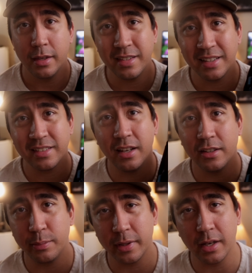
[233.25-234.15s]
This thing's
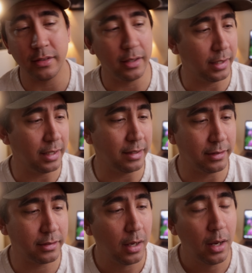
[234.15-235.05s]
nice because it
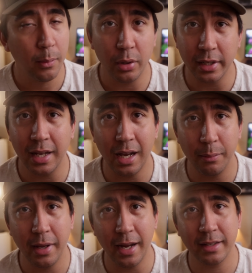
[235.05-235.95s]
is pretty
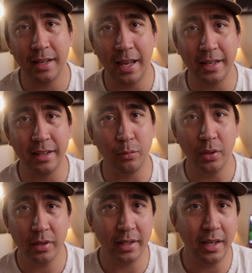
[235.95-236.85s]
compact, and it
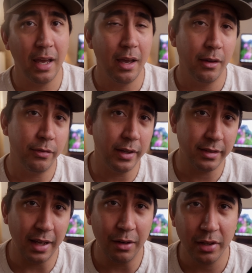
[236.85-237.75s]
really
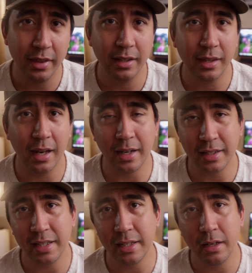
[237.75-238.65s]
fits everything that I
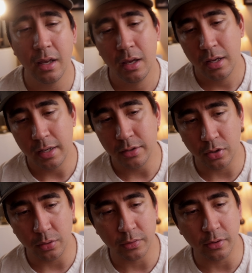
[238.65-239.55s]
need in
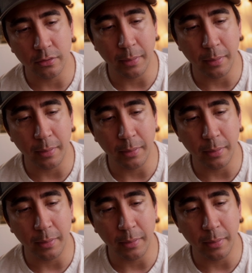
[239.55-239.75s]
terms of